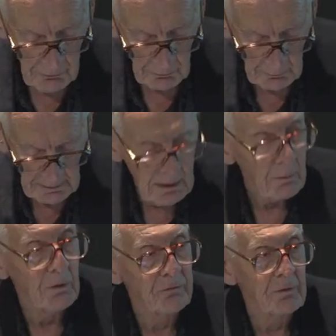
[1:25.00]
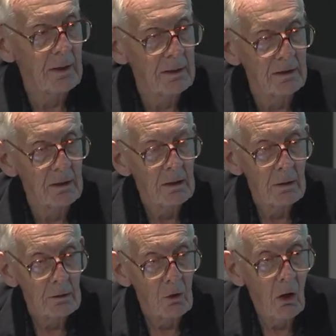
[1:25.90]
there really wasn't any
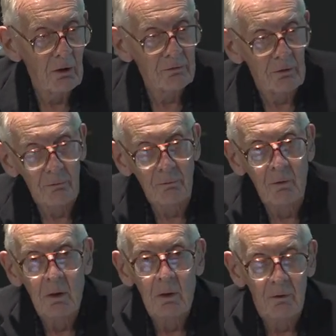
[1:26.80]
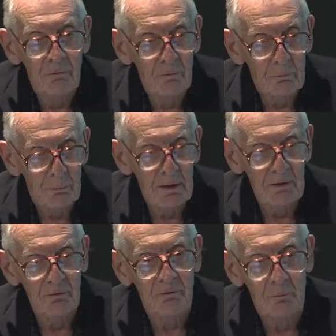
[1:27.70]
loss of the
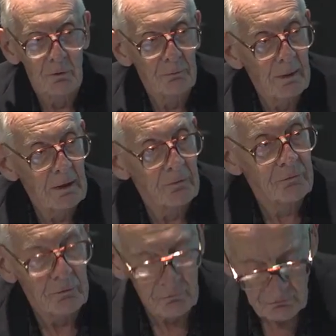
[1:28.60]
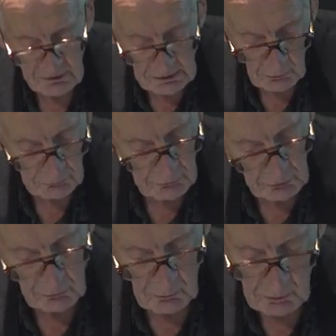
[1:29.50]
brain's response to
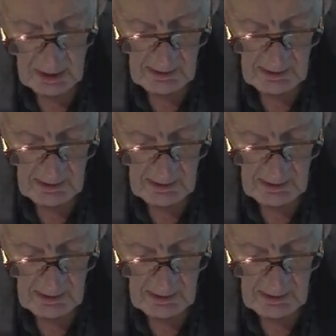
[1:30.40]
CO2,